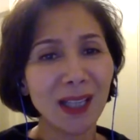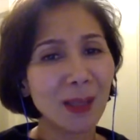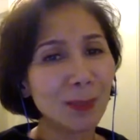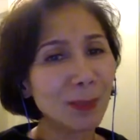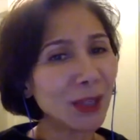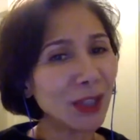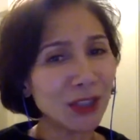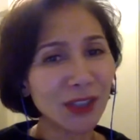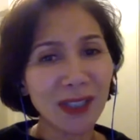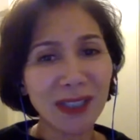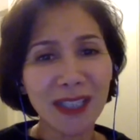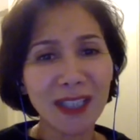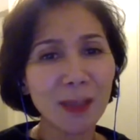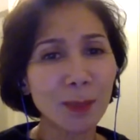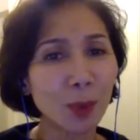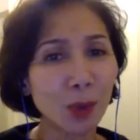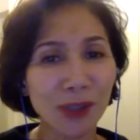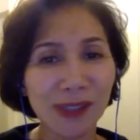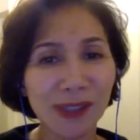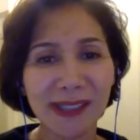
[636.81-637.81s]
but you don't need to
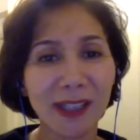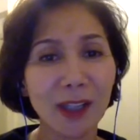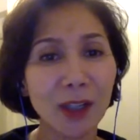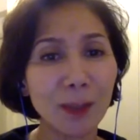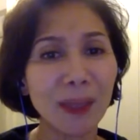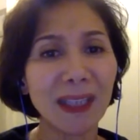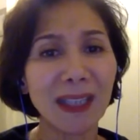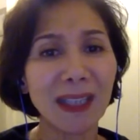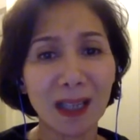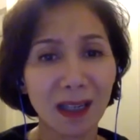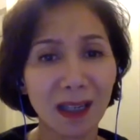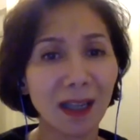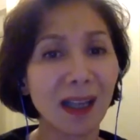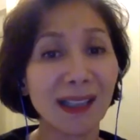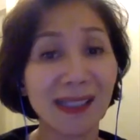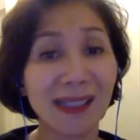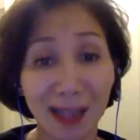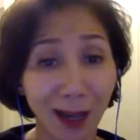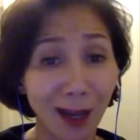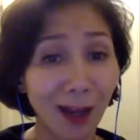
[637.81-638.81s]
book so many
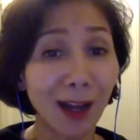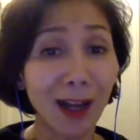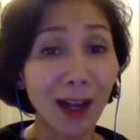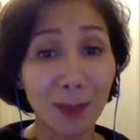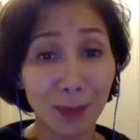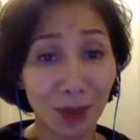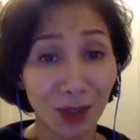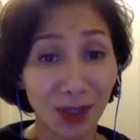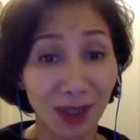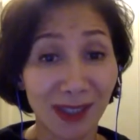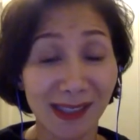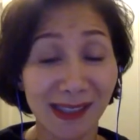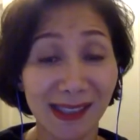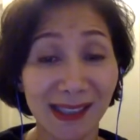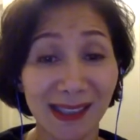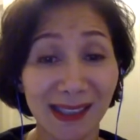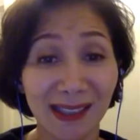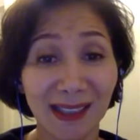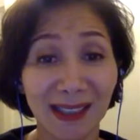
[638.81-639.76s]
clients at higher price.